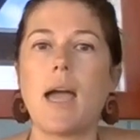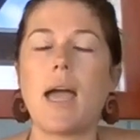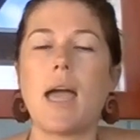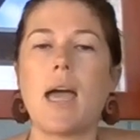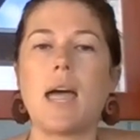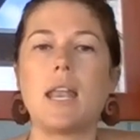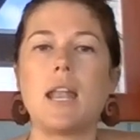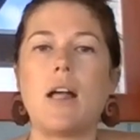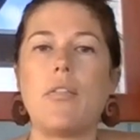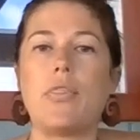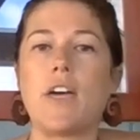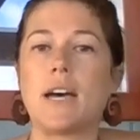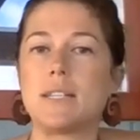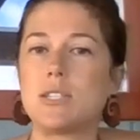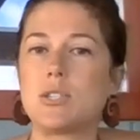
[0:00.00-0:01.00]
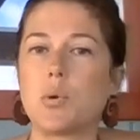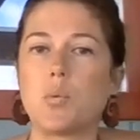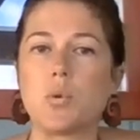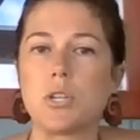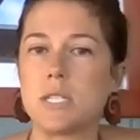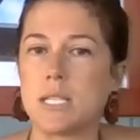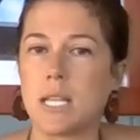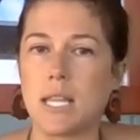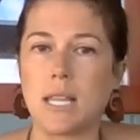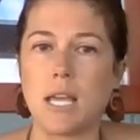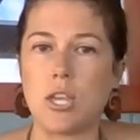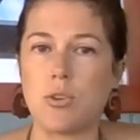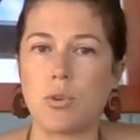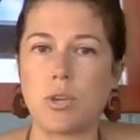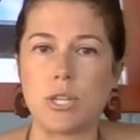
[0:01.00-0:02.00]
And that's the worst thing
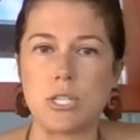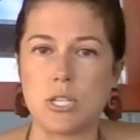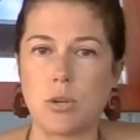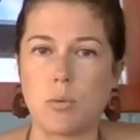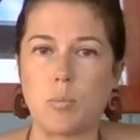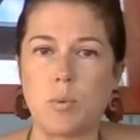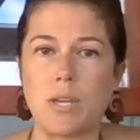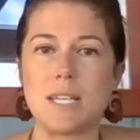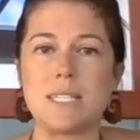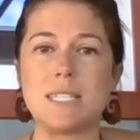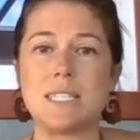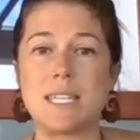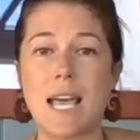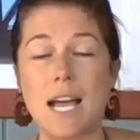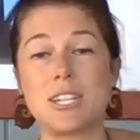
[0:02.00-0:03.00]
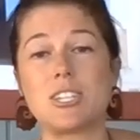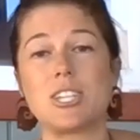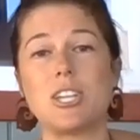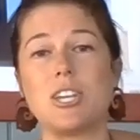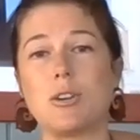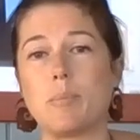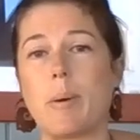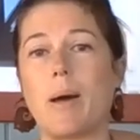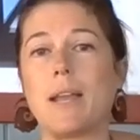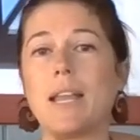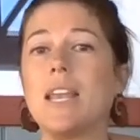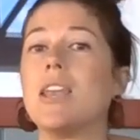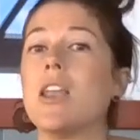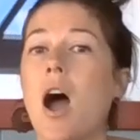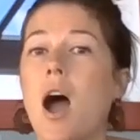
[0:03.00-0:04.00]
that you can do because it's actually your body
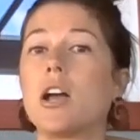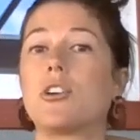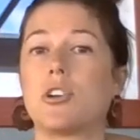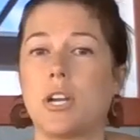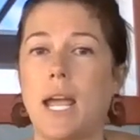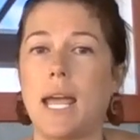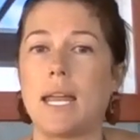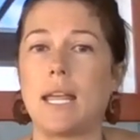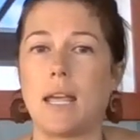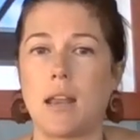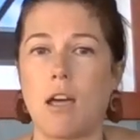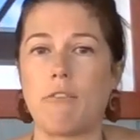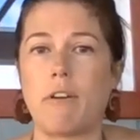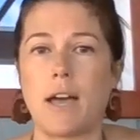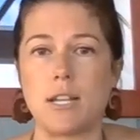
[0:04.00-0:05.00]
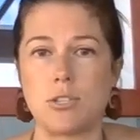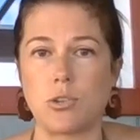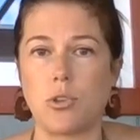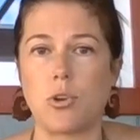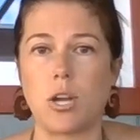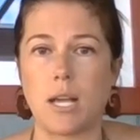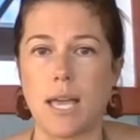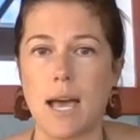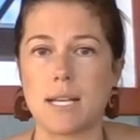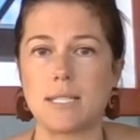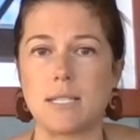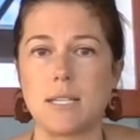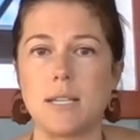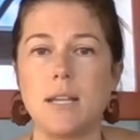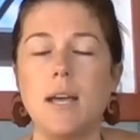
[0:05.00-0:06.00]
not creating enough hydrochloric
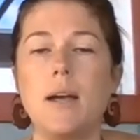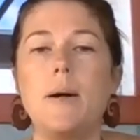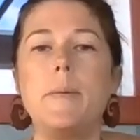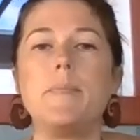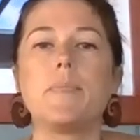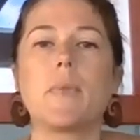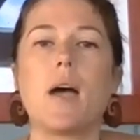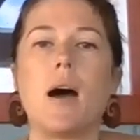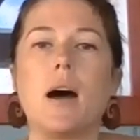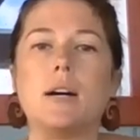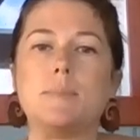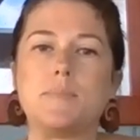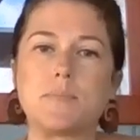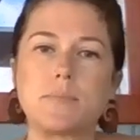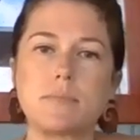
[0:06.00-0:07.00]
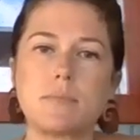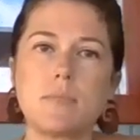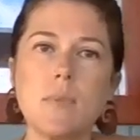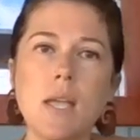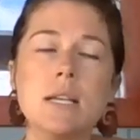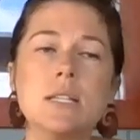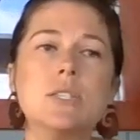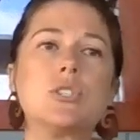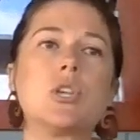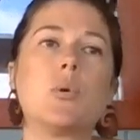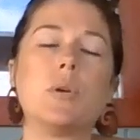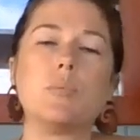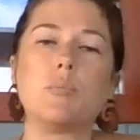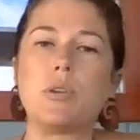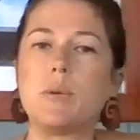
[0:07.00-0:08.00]
acid. And so
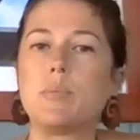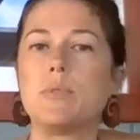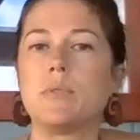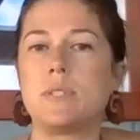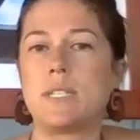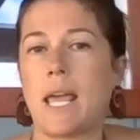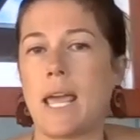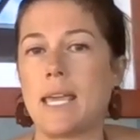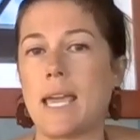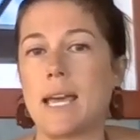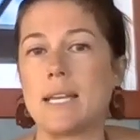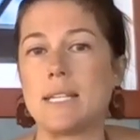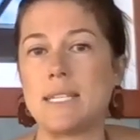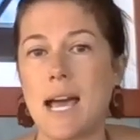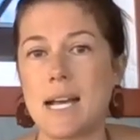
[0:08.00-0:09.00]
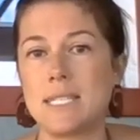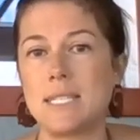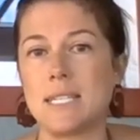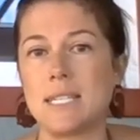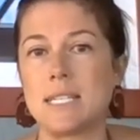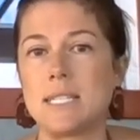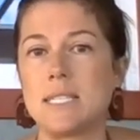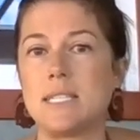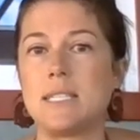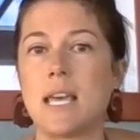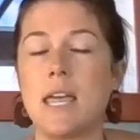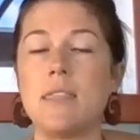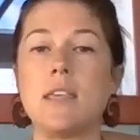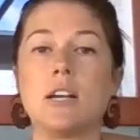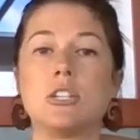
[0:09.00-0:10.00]
when people take antacids,
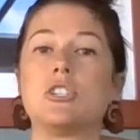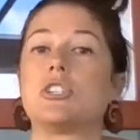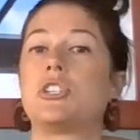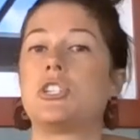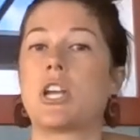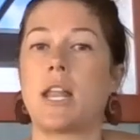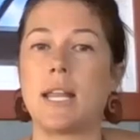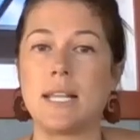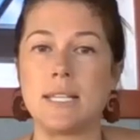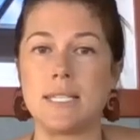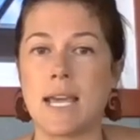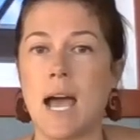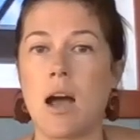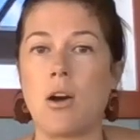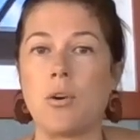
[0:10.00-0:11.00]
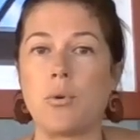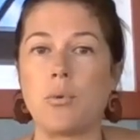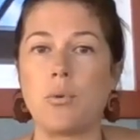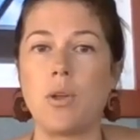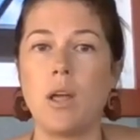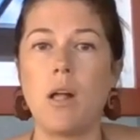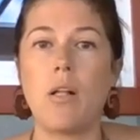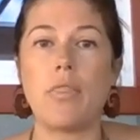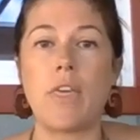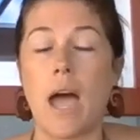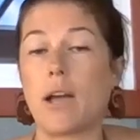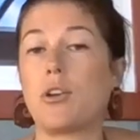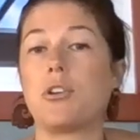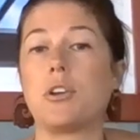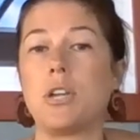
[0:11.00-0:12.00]
then they're just shutting down
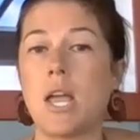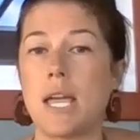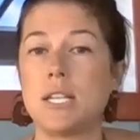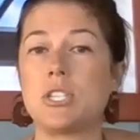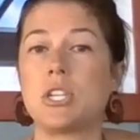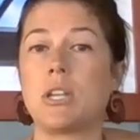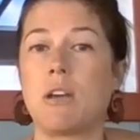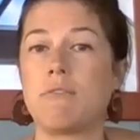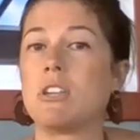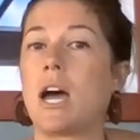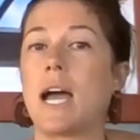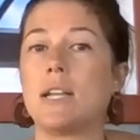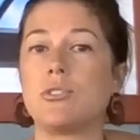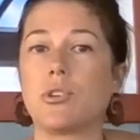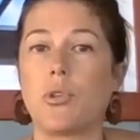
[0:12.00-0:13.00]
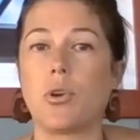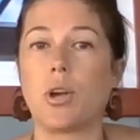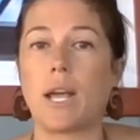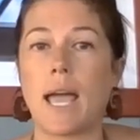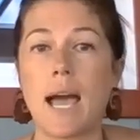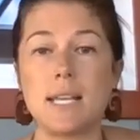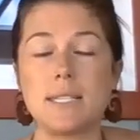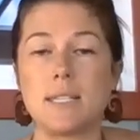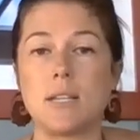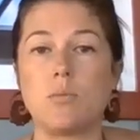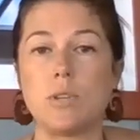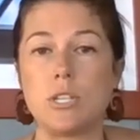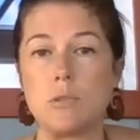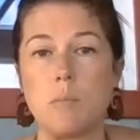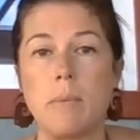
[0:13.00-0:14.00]
that creation of the hydrochloric acid,
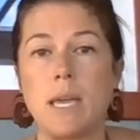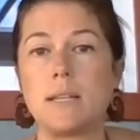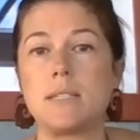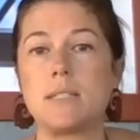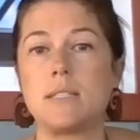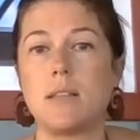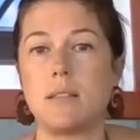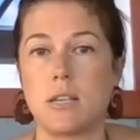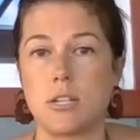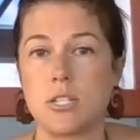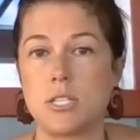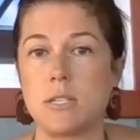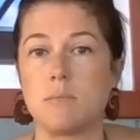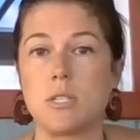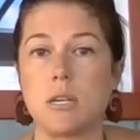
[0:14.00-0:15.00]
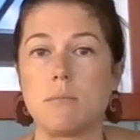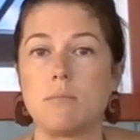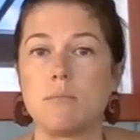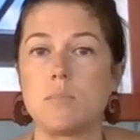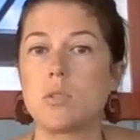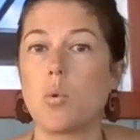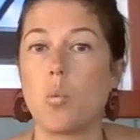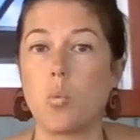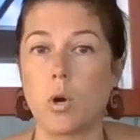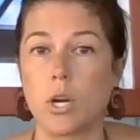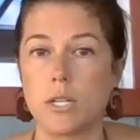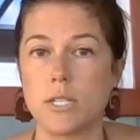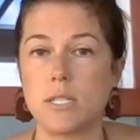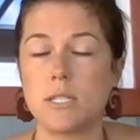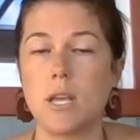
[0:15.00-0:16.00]
which makes their symptoms
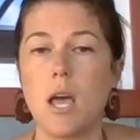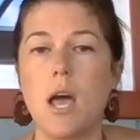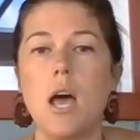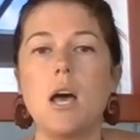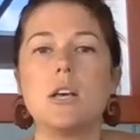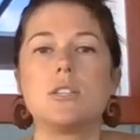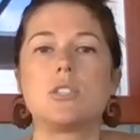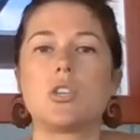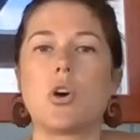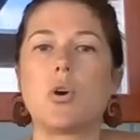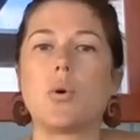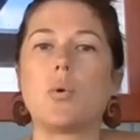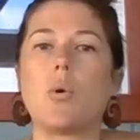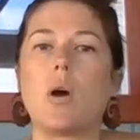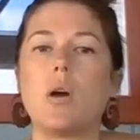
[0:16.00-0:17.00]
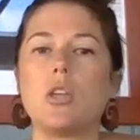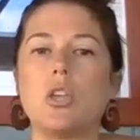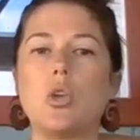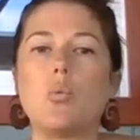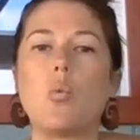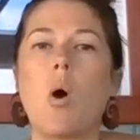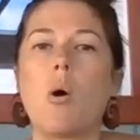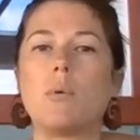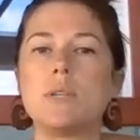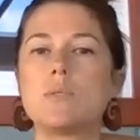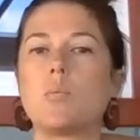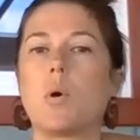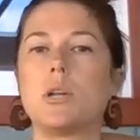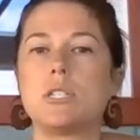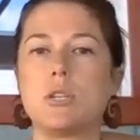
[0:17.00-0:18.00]
worse. So you always
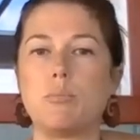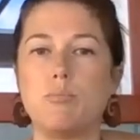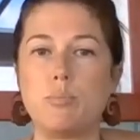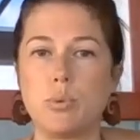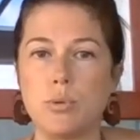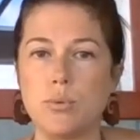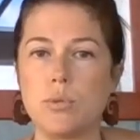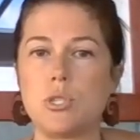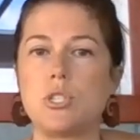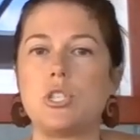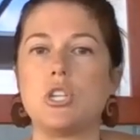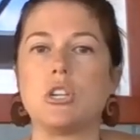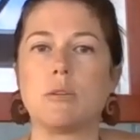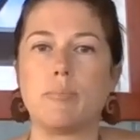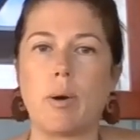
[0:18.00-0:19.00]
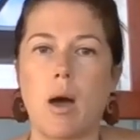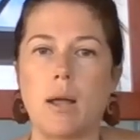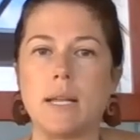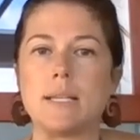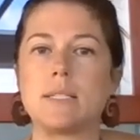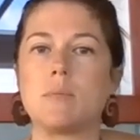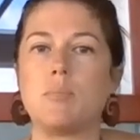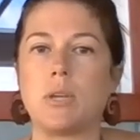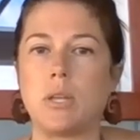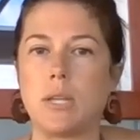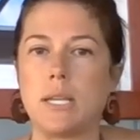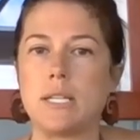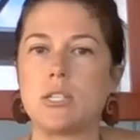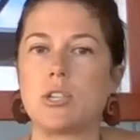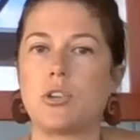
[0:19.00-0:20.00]
want to boost your body's
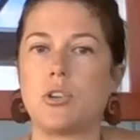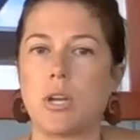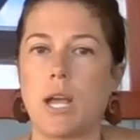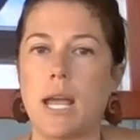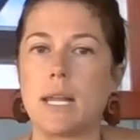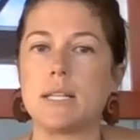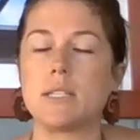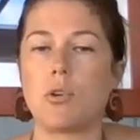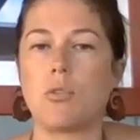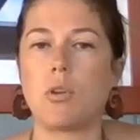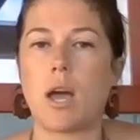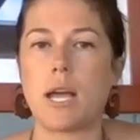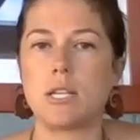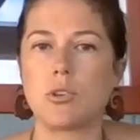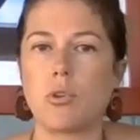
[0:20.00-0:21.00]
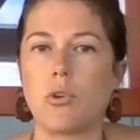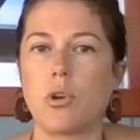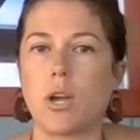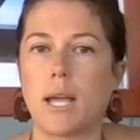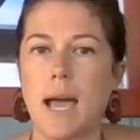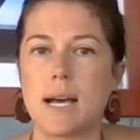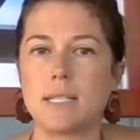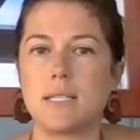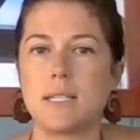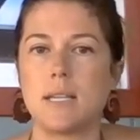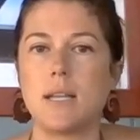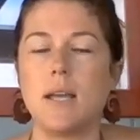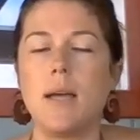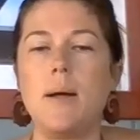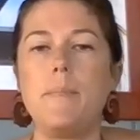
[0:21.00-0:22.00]
ability to create its own hydrochloric acid.